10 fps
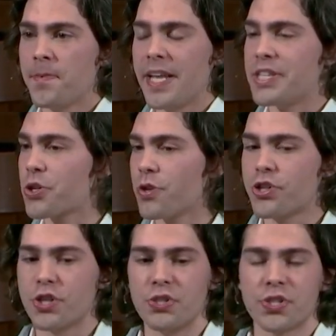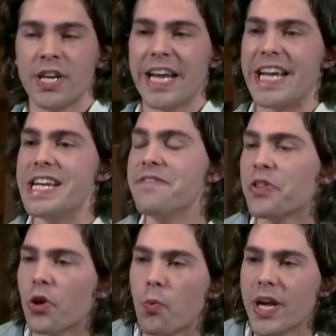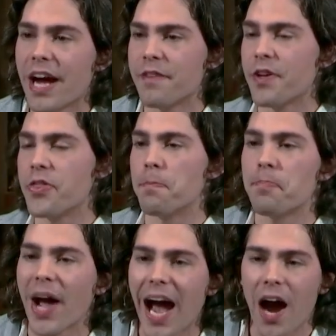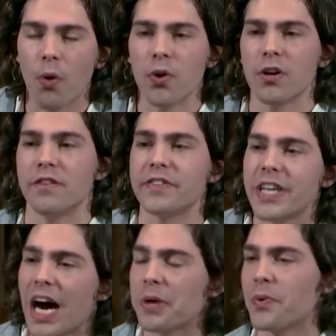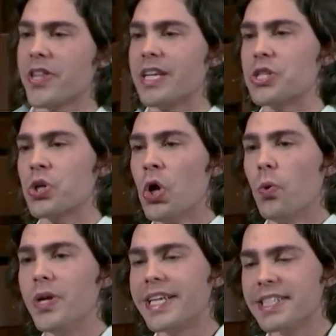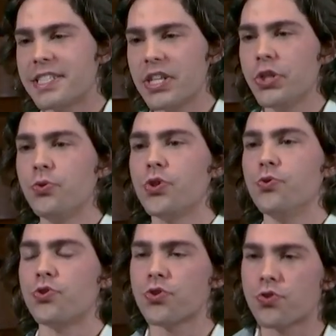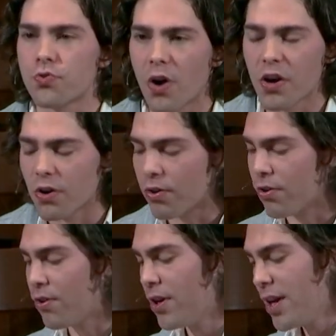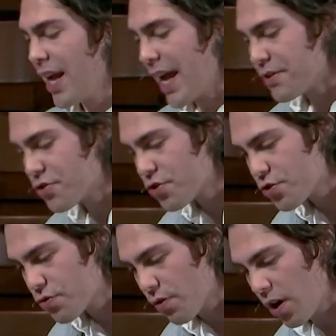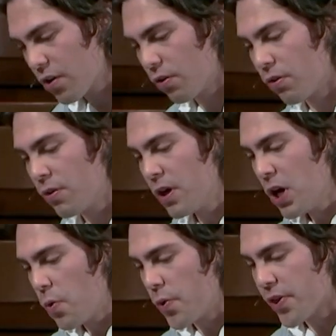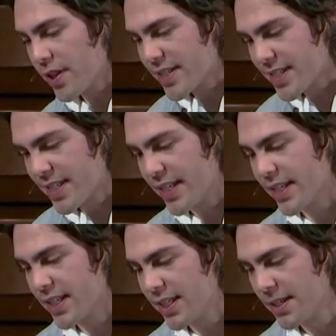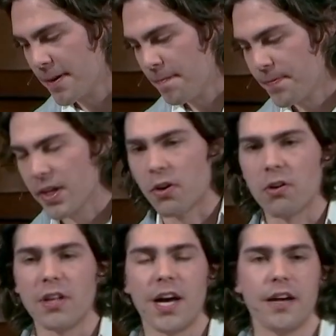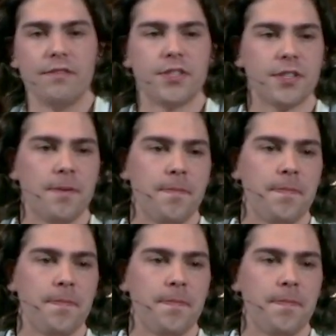And as Christians, even though we have the power of God within us, we continue to struggle and struggle with sin in our lives.